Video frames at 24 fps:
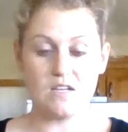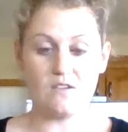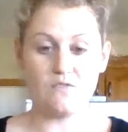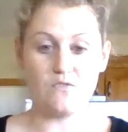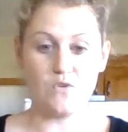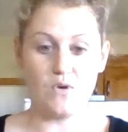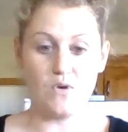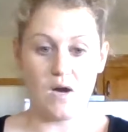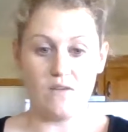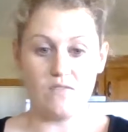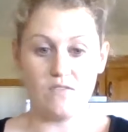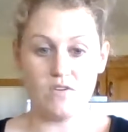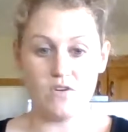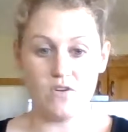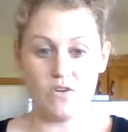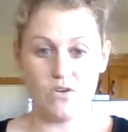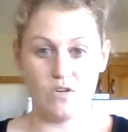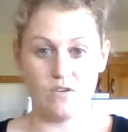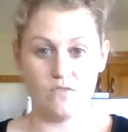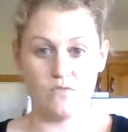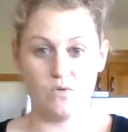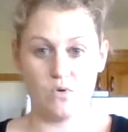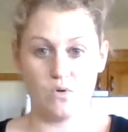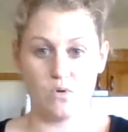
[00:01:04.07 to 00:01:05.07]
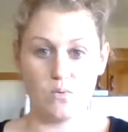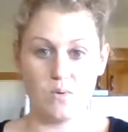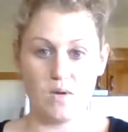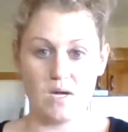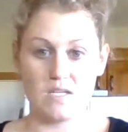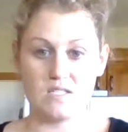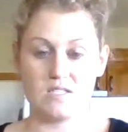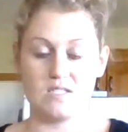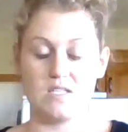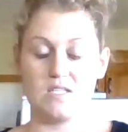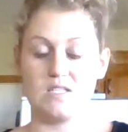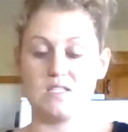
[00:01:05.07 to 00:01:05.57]
if you haven't heard of
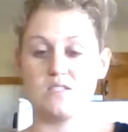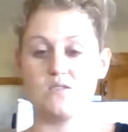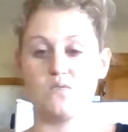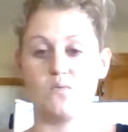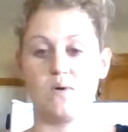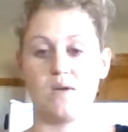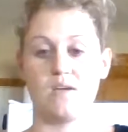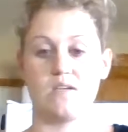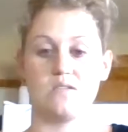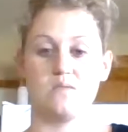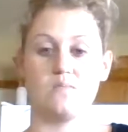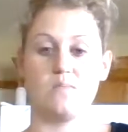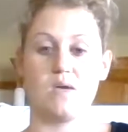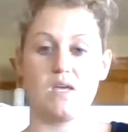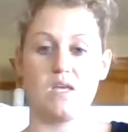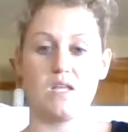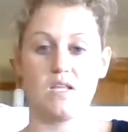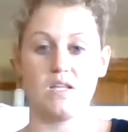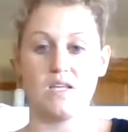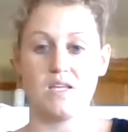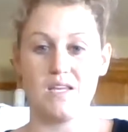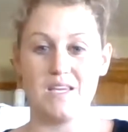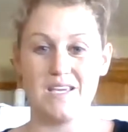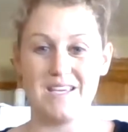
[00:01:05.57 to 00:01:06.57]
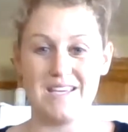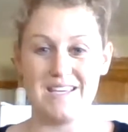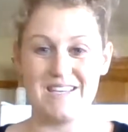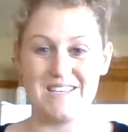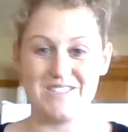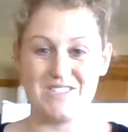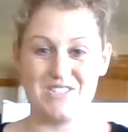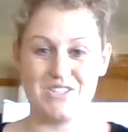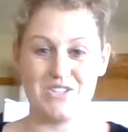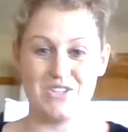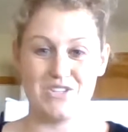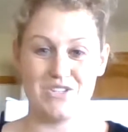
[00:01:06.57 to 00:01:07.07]
NORWEX, it's a way to make cleaning
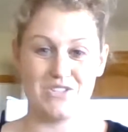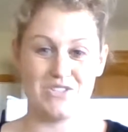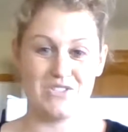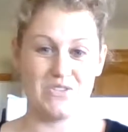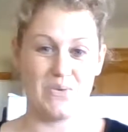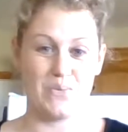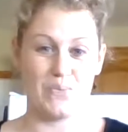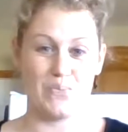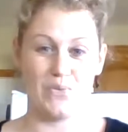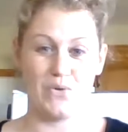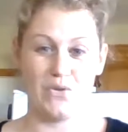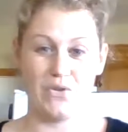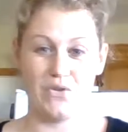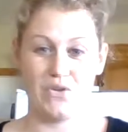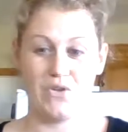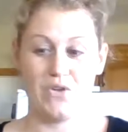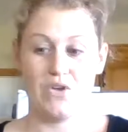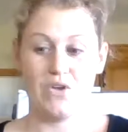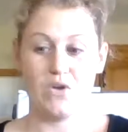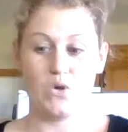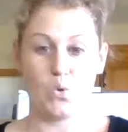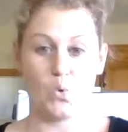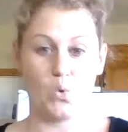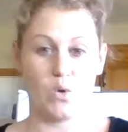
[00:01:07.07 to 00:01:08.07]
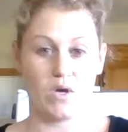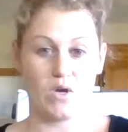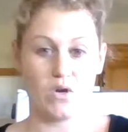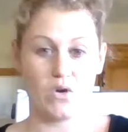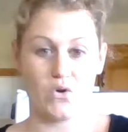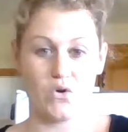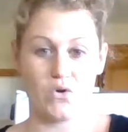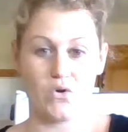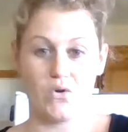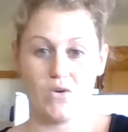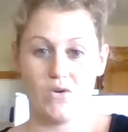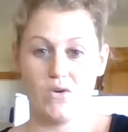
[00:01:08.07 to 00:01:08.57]
easier, simple,
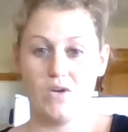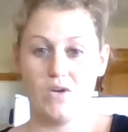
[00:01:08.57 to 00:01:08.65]
quicker.